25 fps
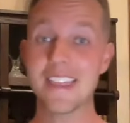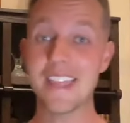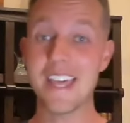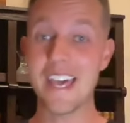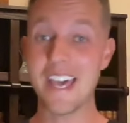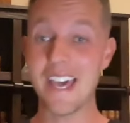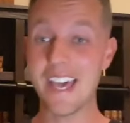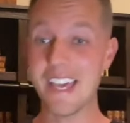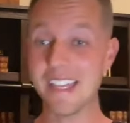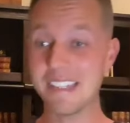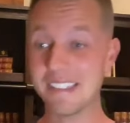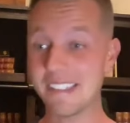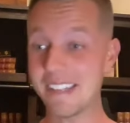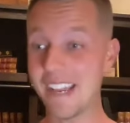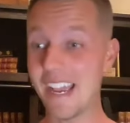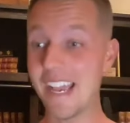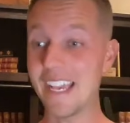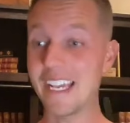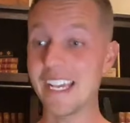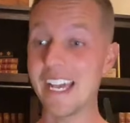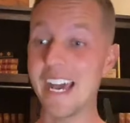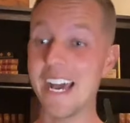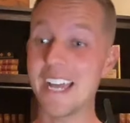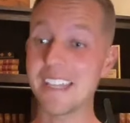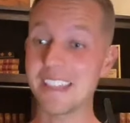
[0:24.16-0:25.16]
that
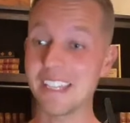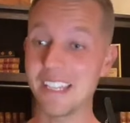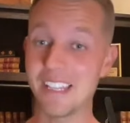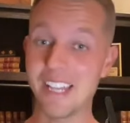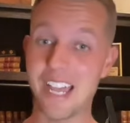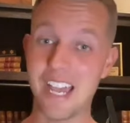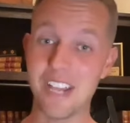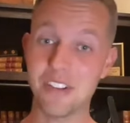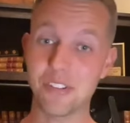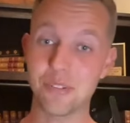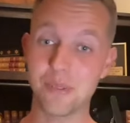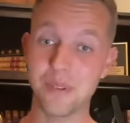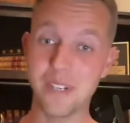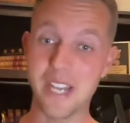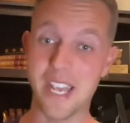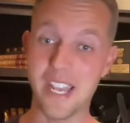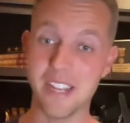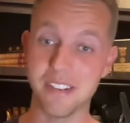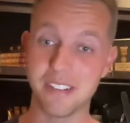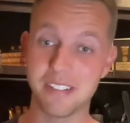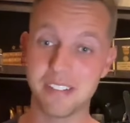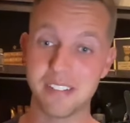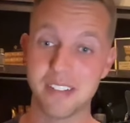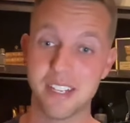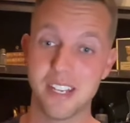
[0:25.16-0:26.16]
I got the last 3
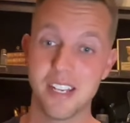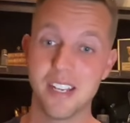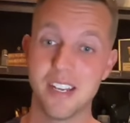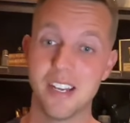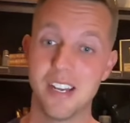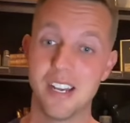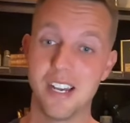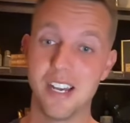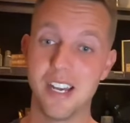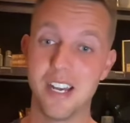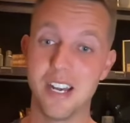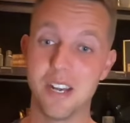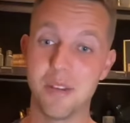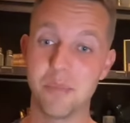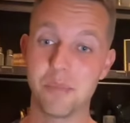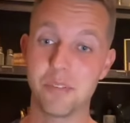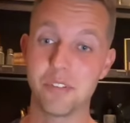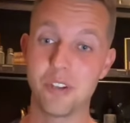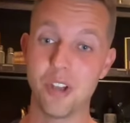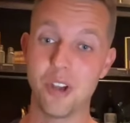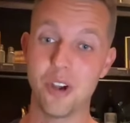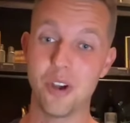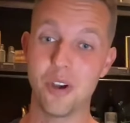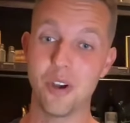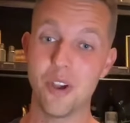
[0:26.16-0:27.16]
days.
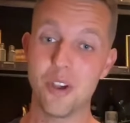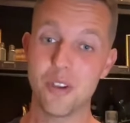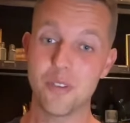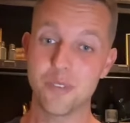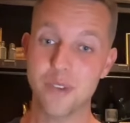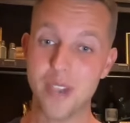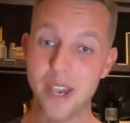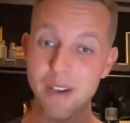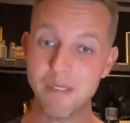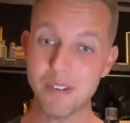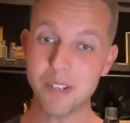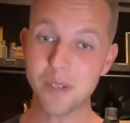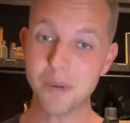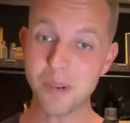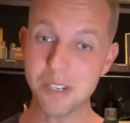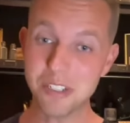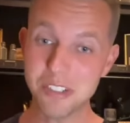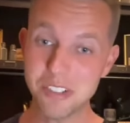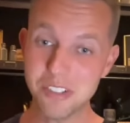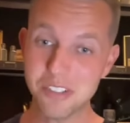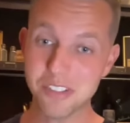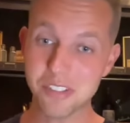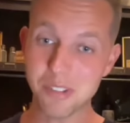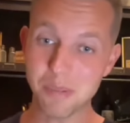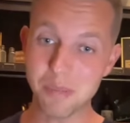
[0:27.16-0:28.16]
So if you have any
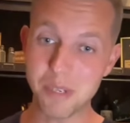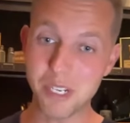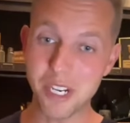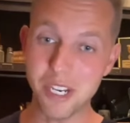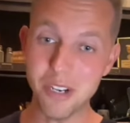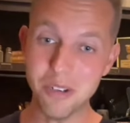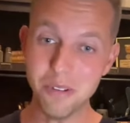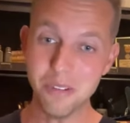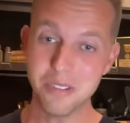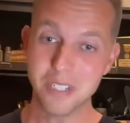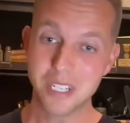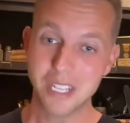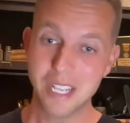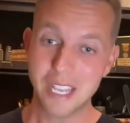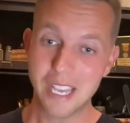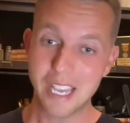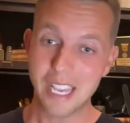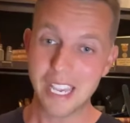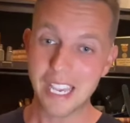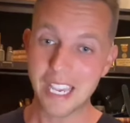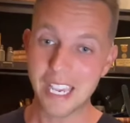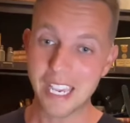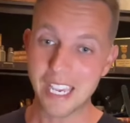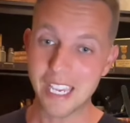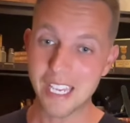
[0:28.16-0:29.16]
questions, let me know.
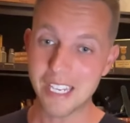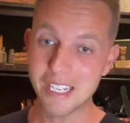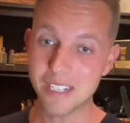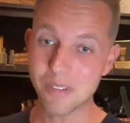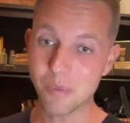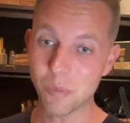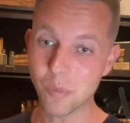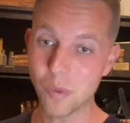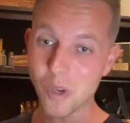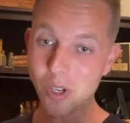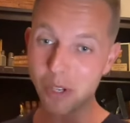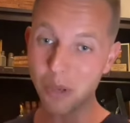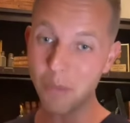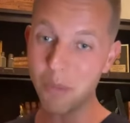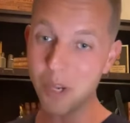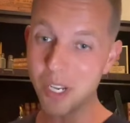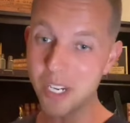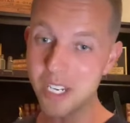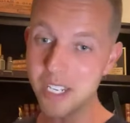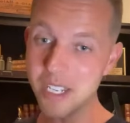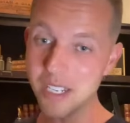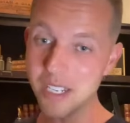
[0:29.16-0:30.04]
And welcome on